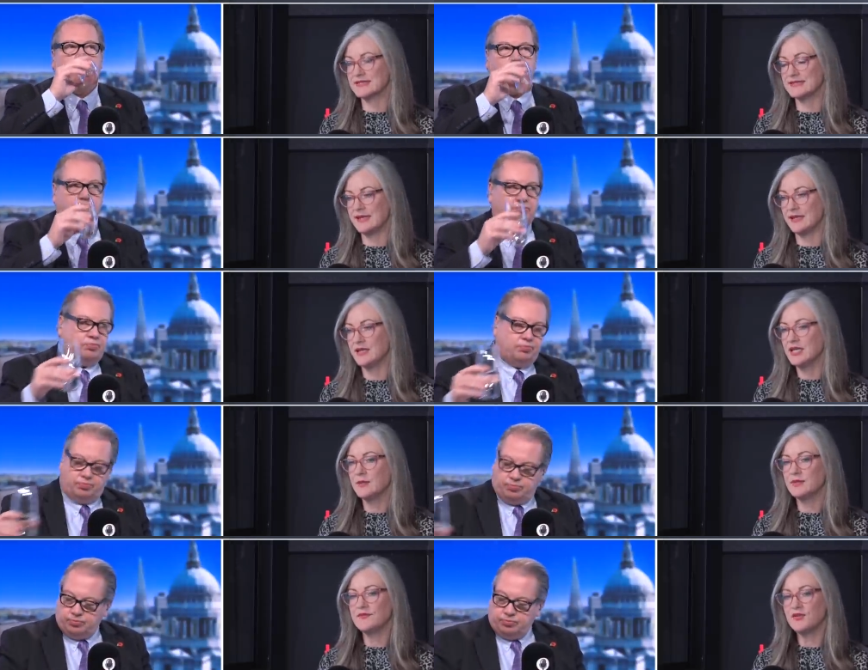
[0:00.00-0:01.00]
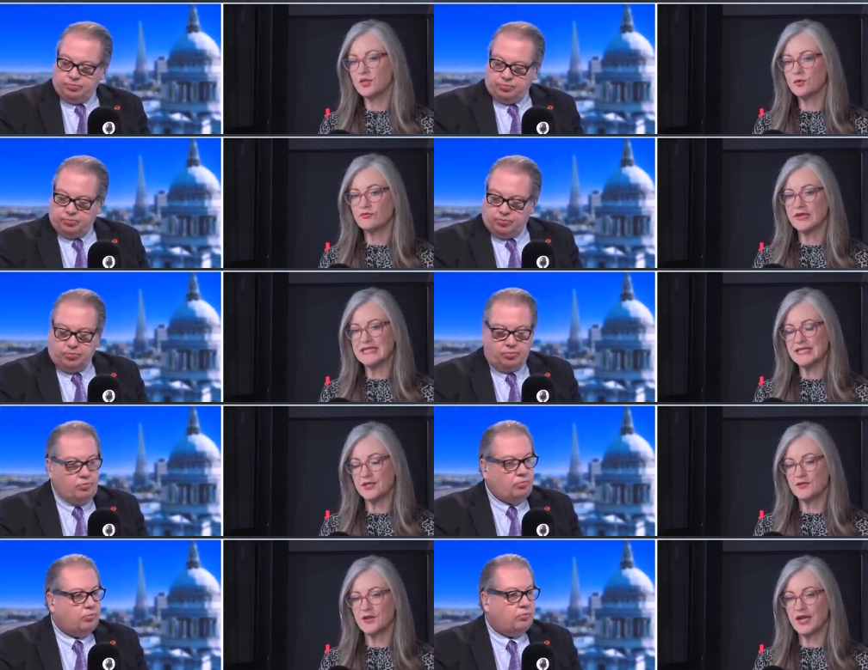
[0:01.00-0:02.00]
Speaker 1: see. Mm. But if you go on radio,
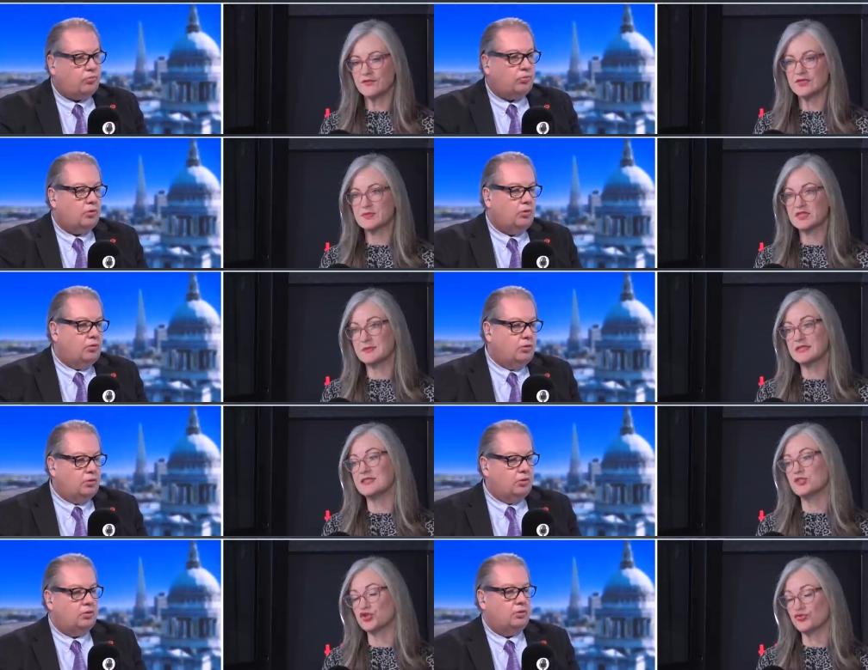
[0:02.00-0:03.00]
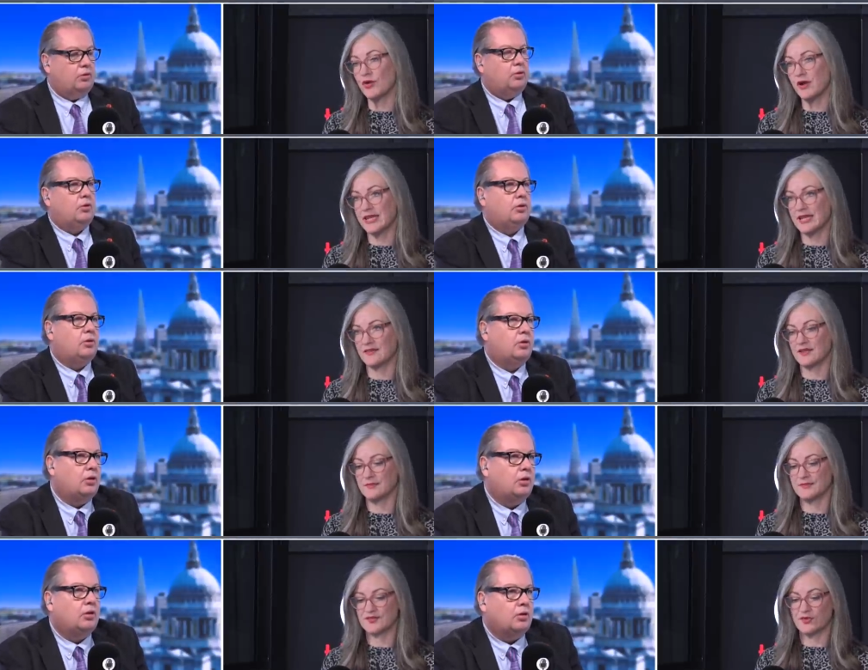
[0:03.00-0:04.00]
you have a responsibility to try and get the
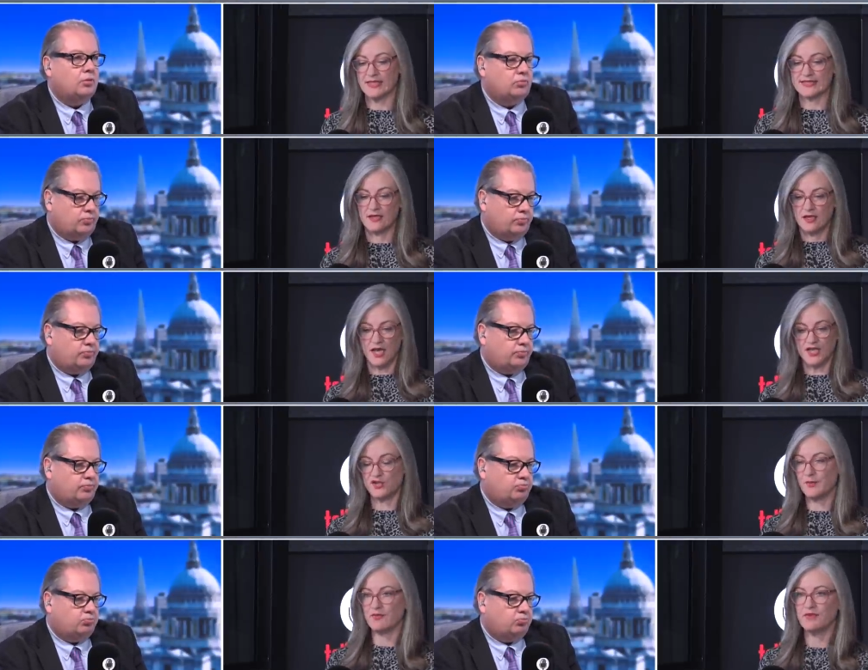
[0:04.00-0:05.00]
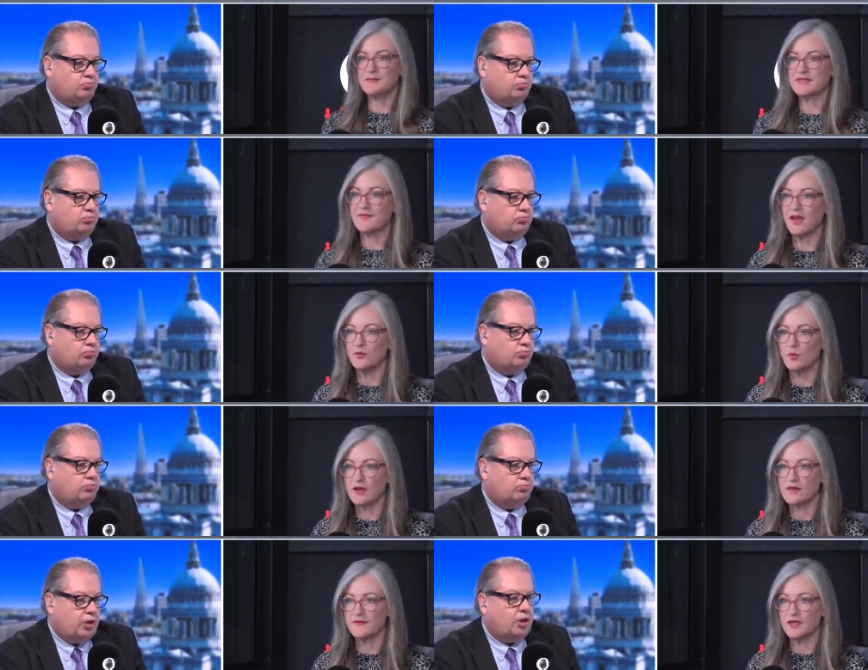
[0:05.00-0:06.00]
numbers right. I do my reams of
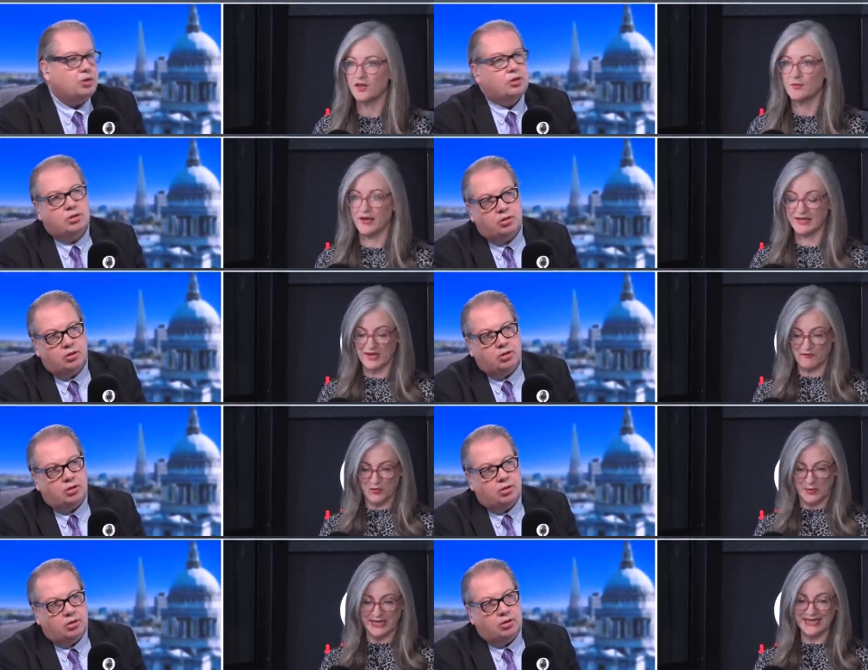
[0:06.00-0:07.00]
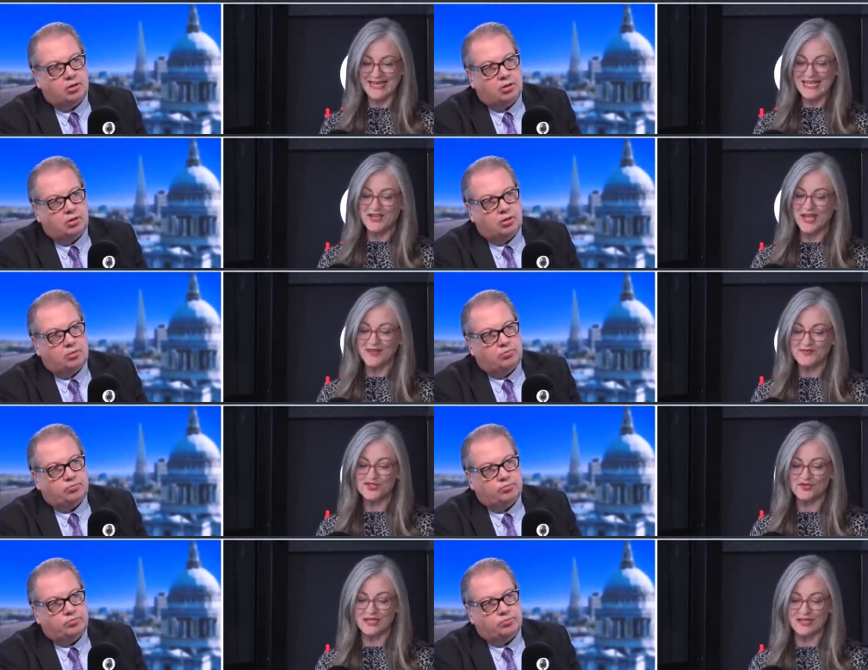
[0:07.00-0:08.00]
homework yes. for you, Mike, every week. You have to
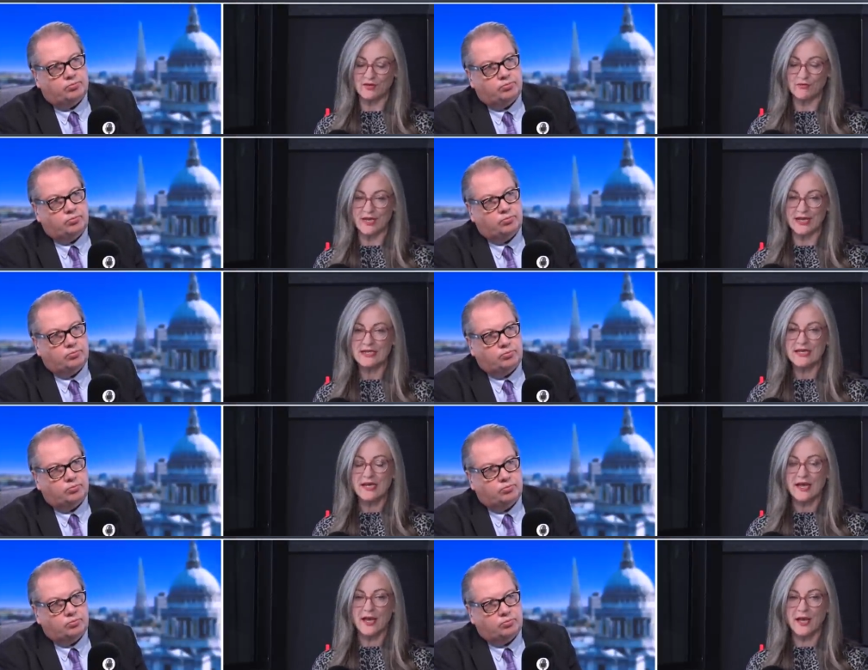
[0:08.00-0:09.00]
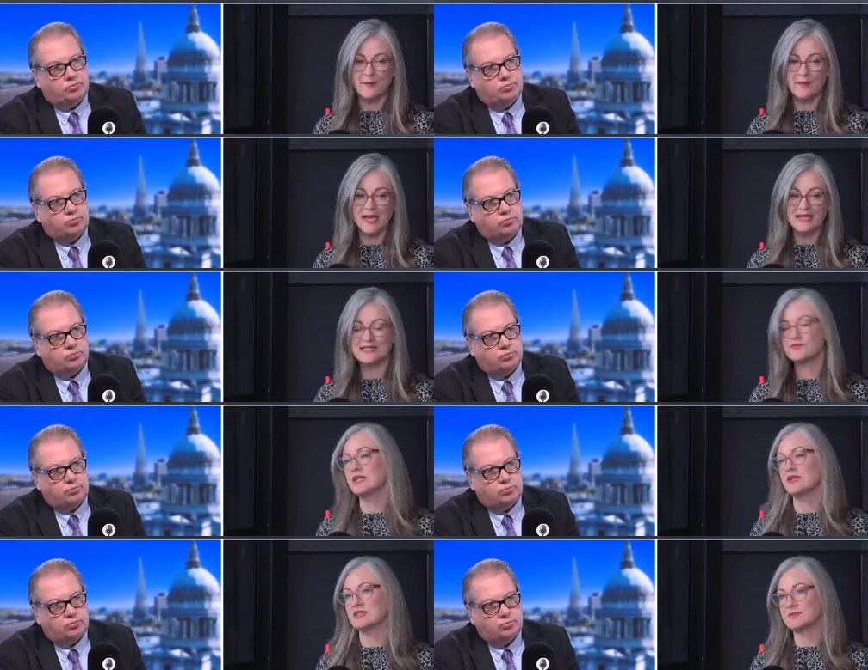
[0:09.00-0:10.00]
try and get it right. Um, and it's
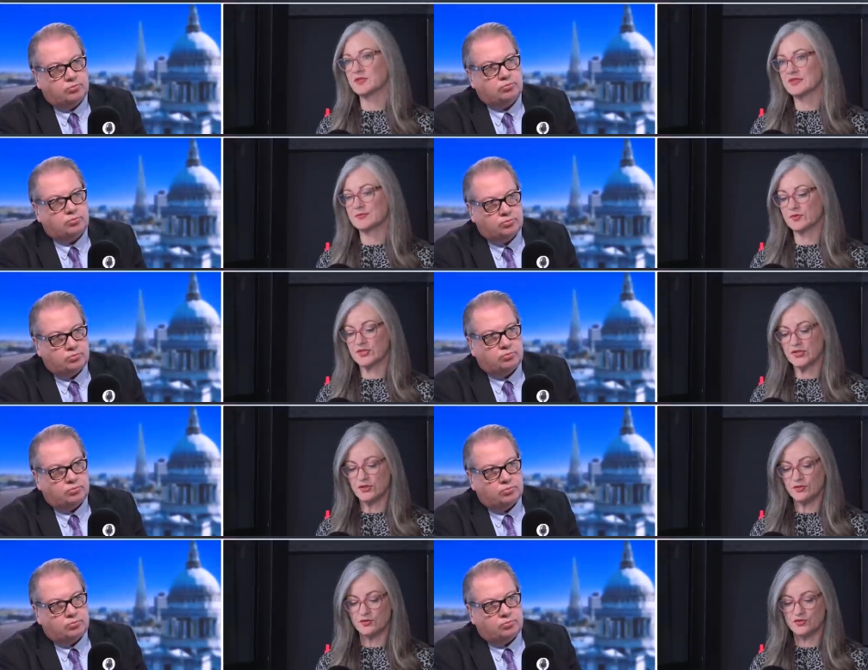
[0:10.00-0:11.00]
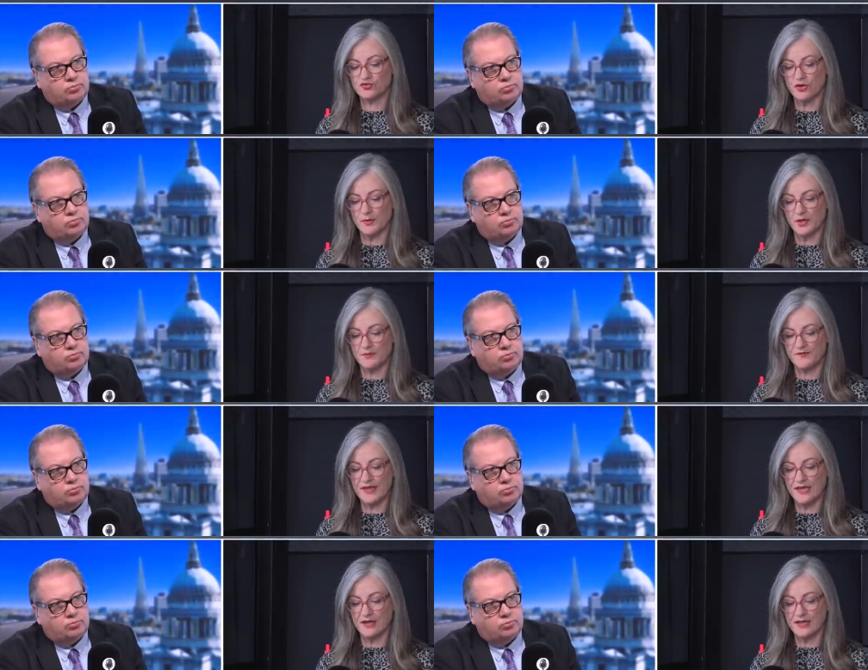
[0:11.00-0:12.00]
really irresponsible to drum up
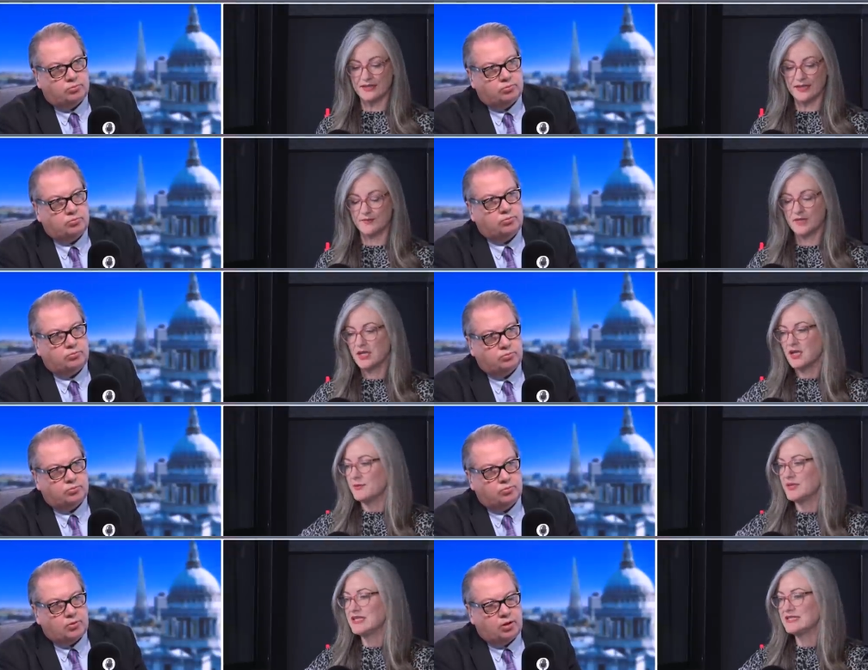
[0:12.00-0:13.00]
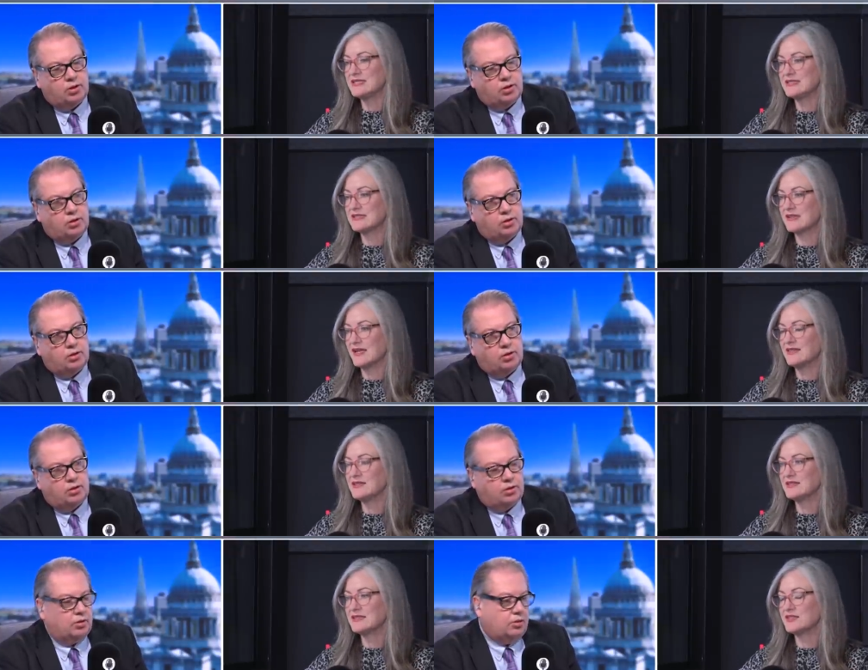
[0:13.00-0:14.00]
fear like that. Mm. But this is, I
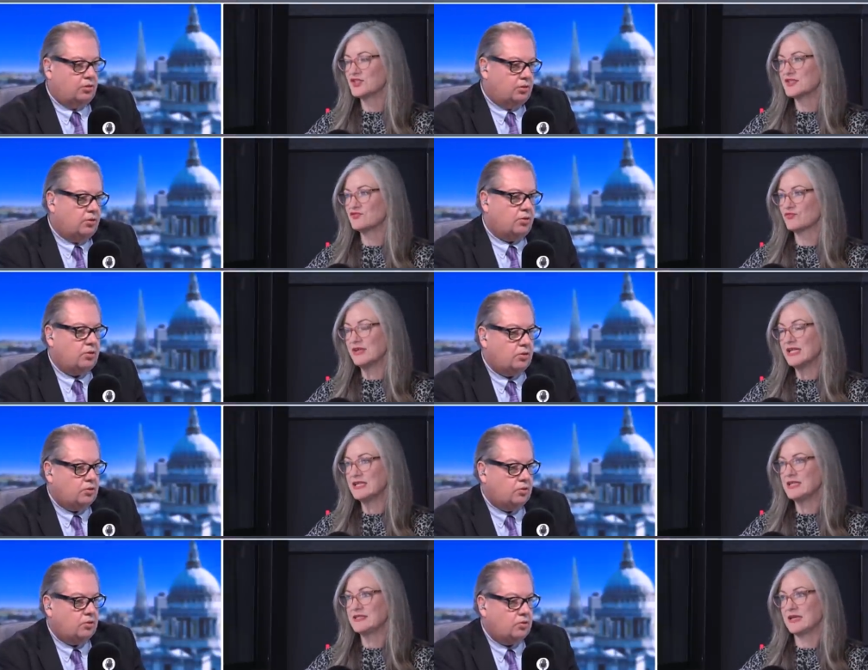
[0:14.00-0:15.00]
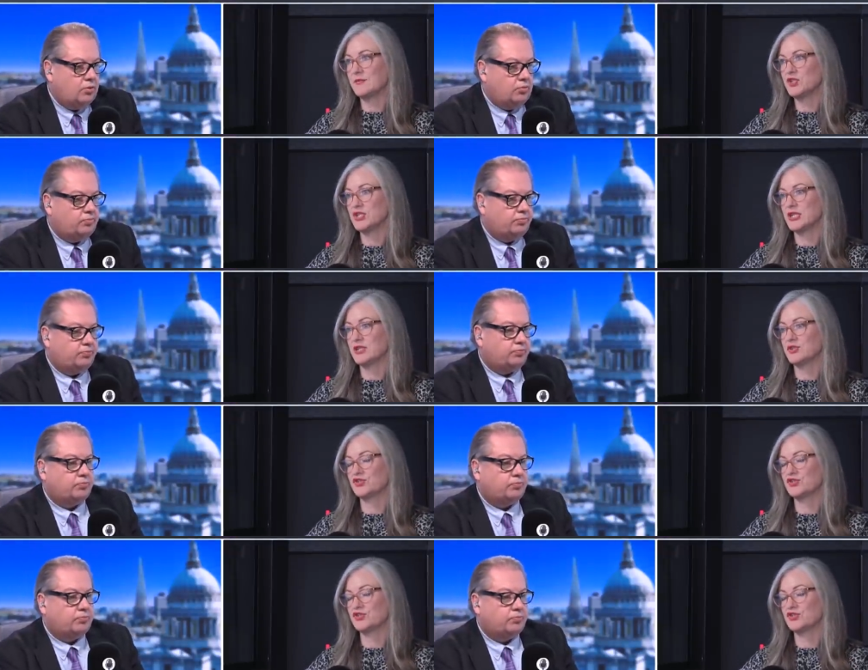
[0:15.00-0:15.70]
think, this is just really damaging